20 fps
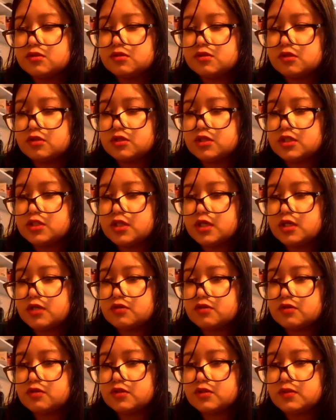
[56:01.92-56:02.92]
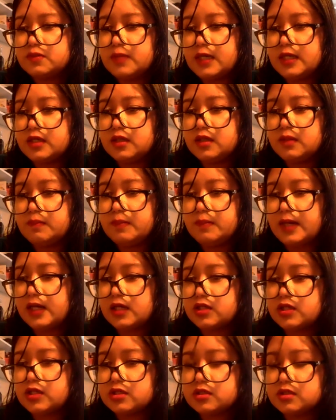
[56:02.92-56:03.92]
Dr. Tedros made an
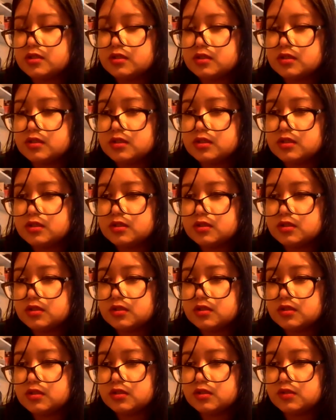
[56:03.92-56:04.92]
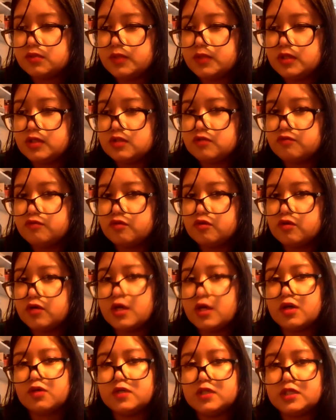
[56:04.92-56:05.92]
impassioned speech for
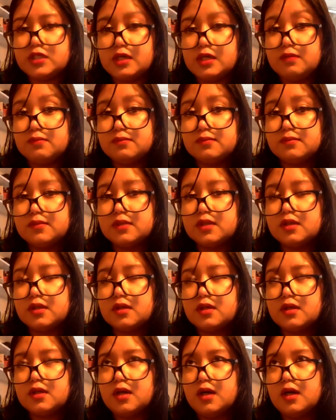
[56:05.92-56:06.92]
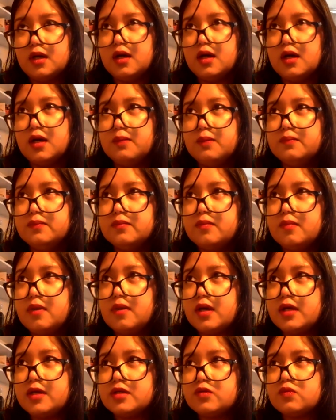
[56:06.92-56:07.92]
equity, um,
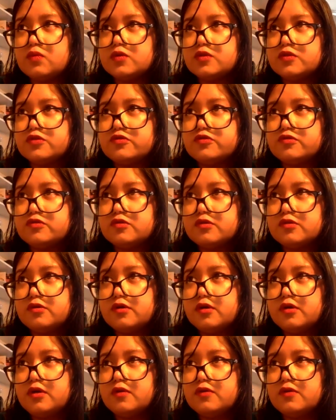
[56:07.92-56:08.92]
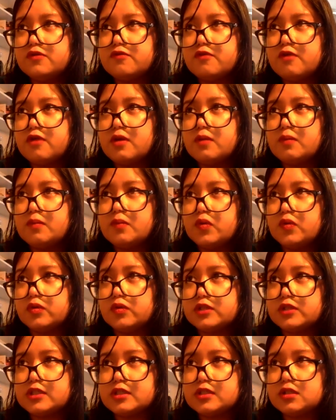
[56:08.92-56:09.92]
and it was it was very
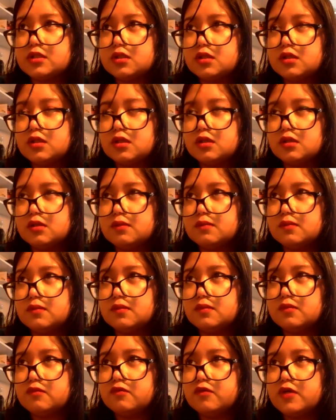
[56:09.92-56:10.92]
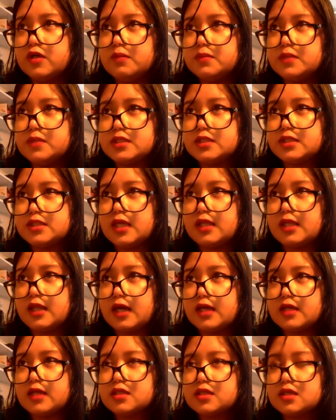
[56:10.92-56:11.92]
important um, for him to say
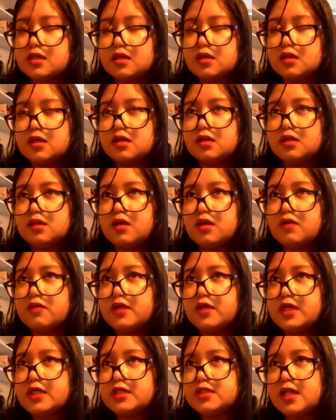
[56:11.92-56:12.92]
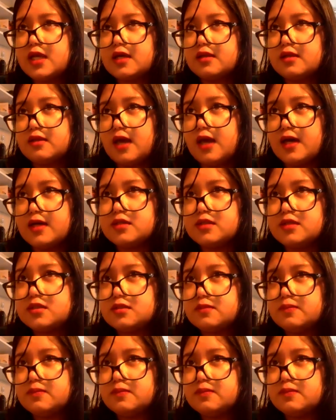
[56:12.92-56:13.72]
that. There are things like that,